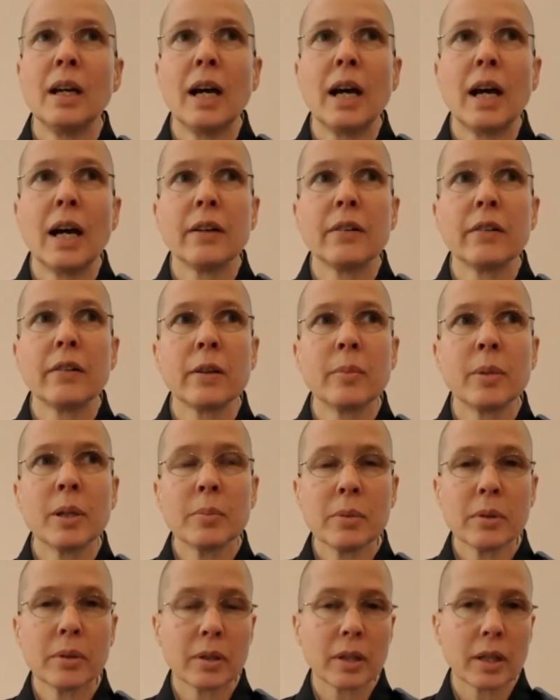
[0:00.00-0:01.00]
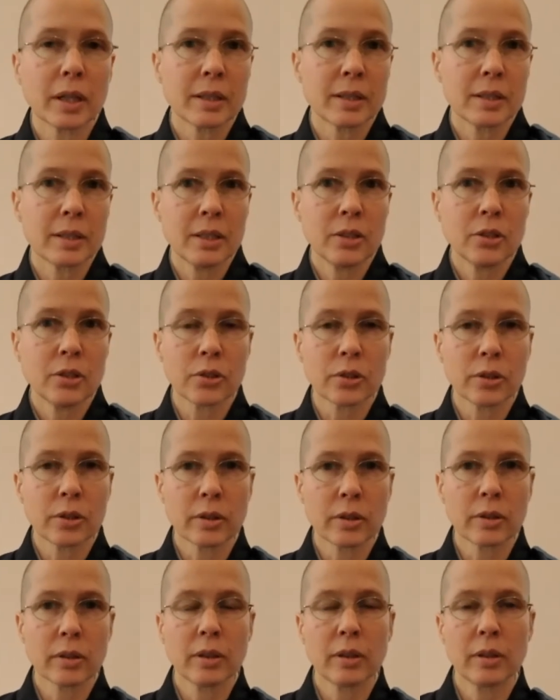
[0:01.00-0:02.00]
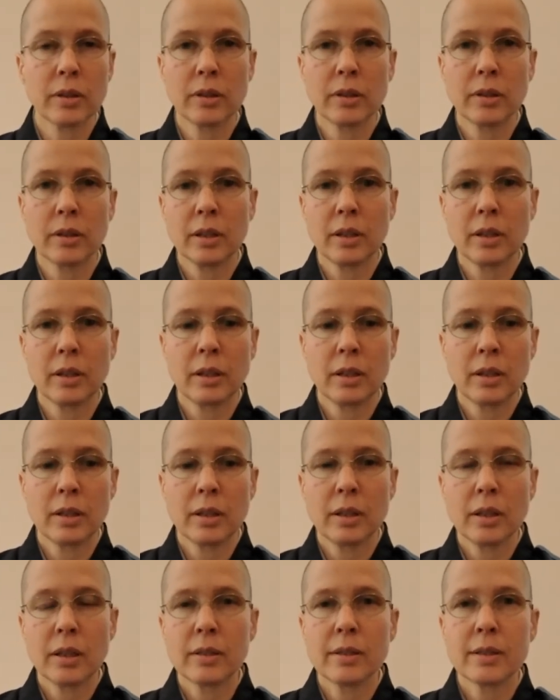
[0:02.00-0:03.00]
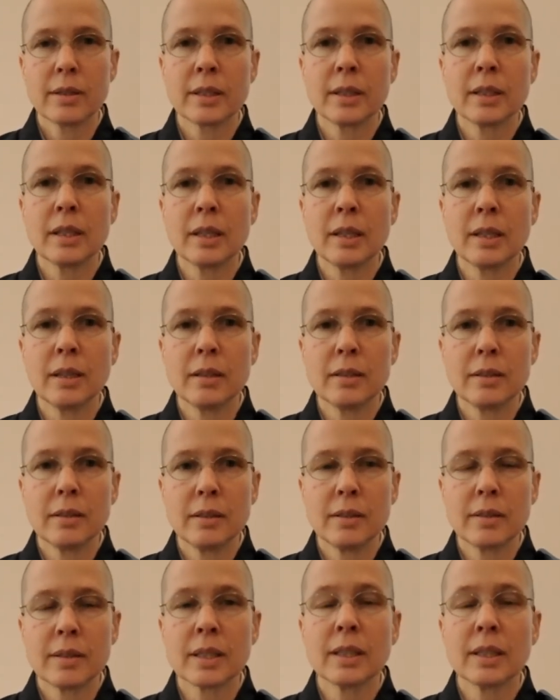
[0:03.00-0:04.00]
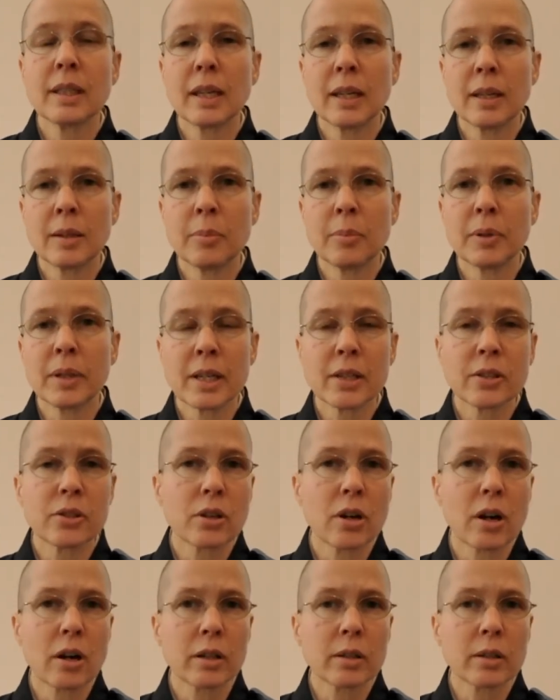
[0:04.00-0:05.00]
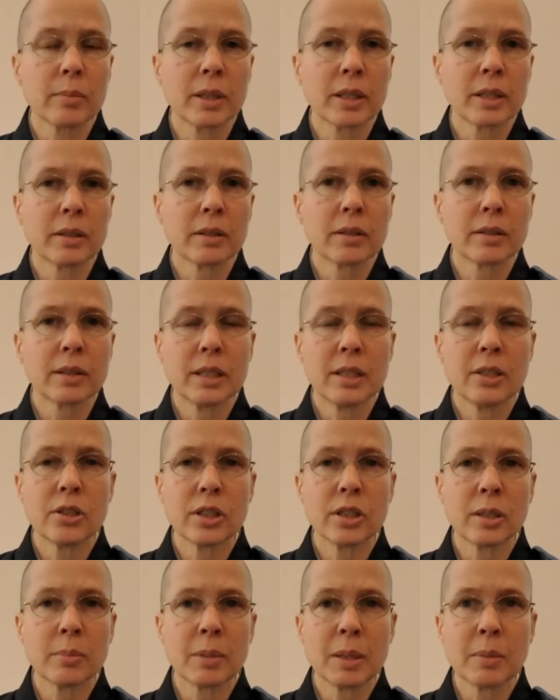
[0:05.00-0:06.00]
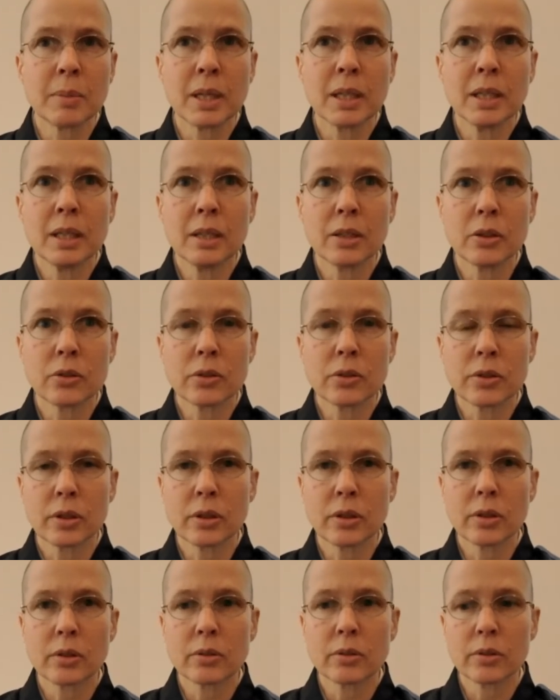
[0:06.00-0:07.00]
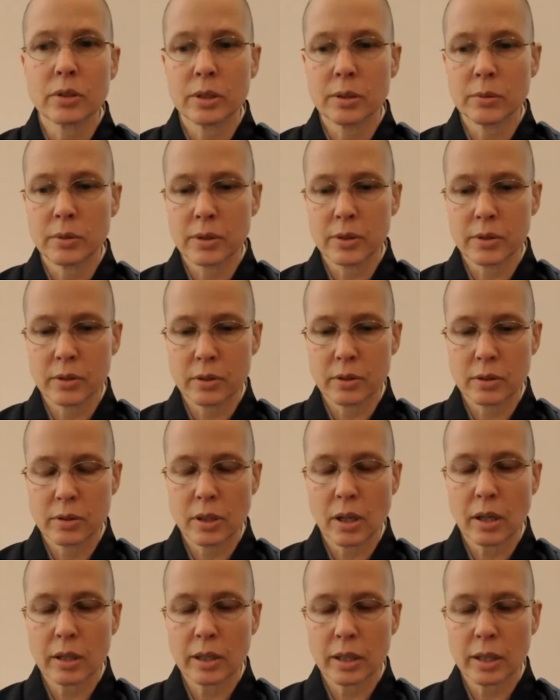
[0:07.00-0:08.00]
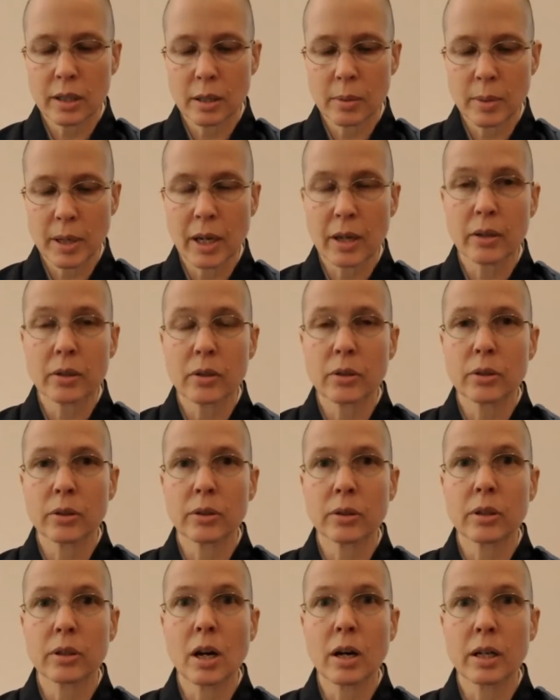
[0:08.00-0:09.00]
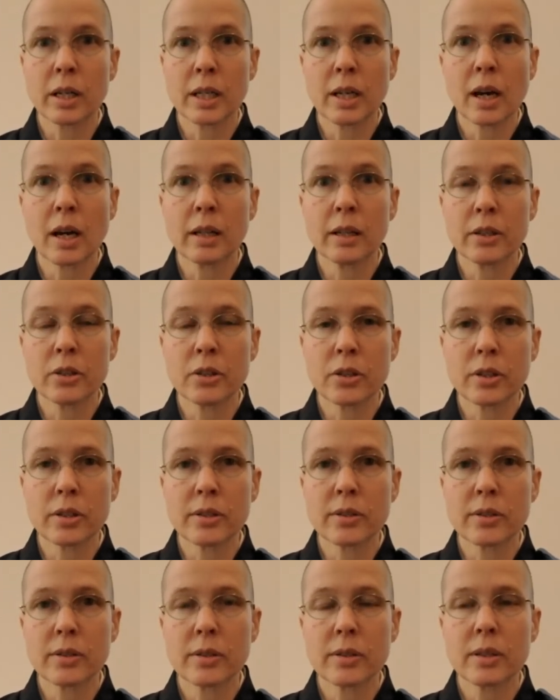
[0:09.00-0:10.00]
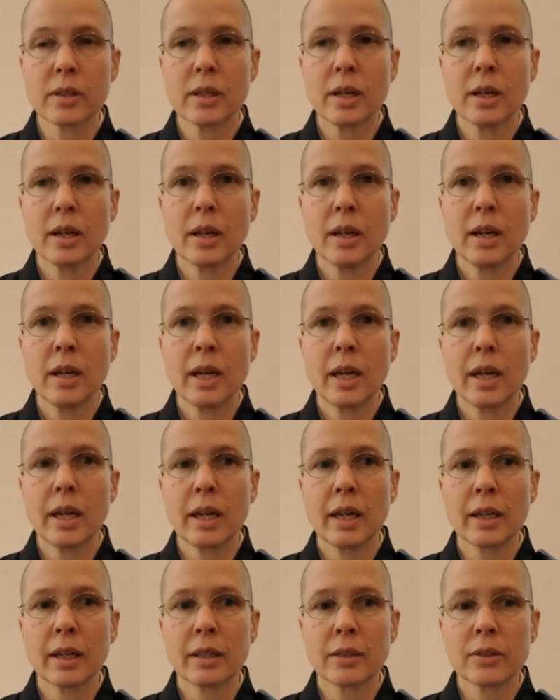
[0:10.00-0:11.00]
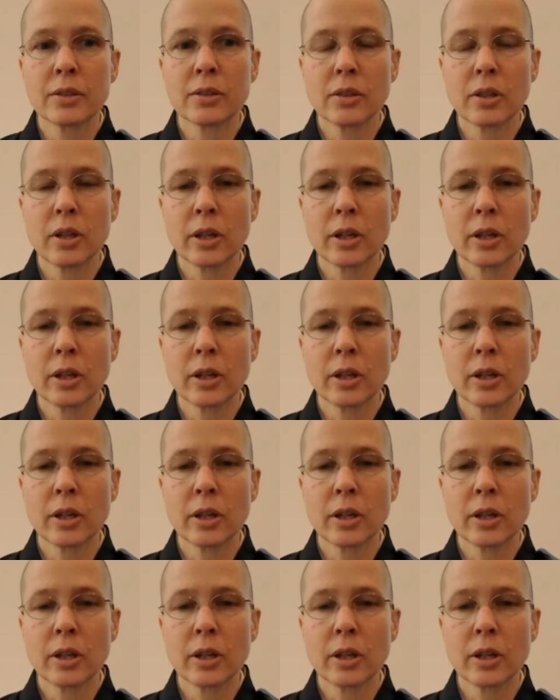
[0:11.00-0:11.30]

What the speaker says: I remember a teacher, Zinke Blanche Hartman, teaching me many years ago. She was talking about her cardiologist, and